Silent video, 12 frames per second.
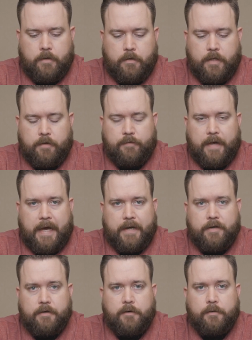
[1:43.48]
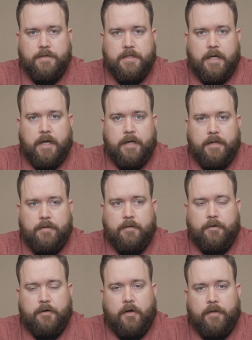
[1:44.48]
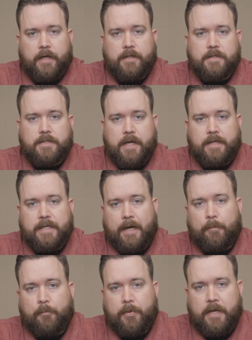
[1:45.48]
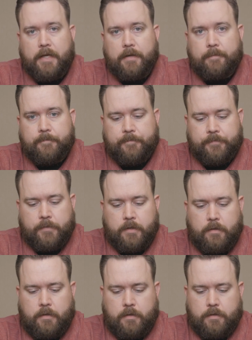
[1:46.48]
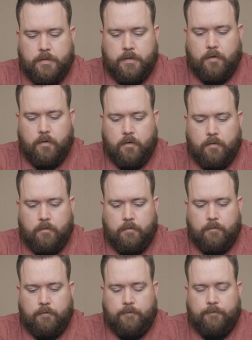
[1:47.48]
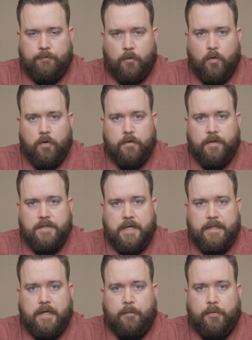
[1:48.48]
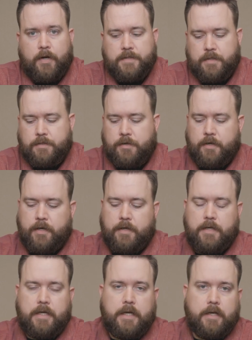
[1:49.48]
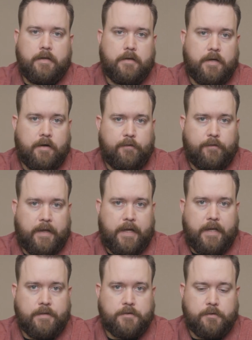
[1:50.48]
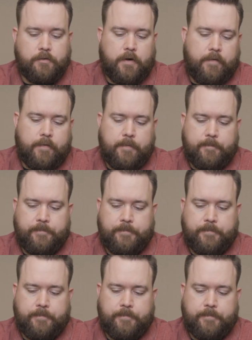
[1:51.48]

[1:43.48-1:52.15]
They've added a new design and they're calling it the takedown pin. So for the takedown process, you're gonna need a flathead screwdriver.